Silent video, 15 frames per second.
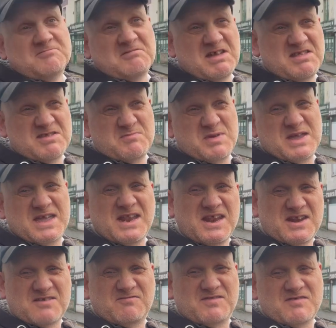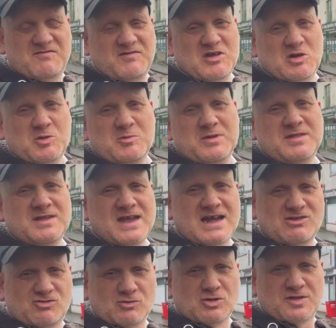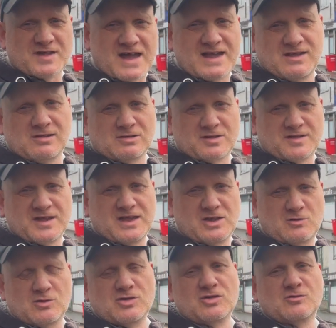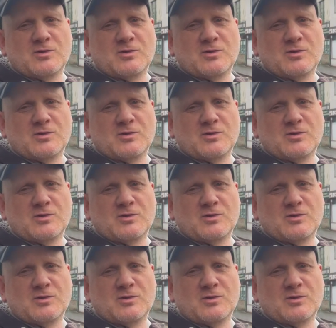in the beginning of the film, in the actual title sequence,